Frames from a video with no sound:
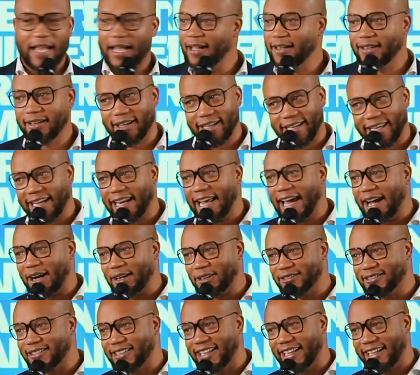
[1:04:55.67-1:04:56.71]
Looking out,
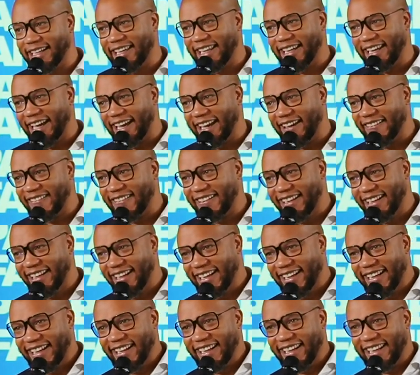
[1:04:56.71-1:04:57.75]
looking out,
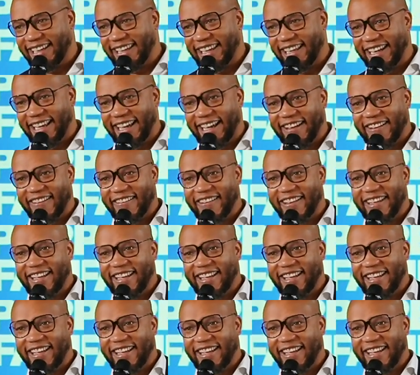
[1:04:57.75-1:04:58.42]
looking out.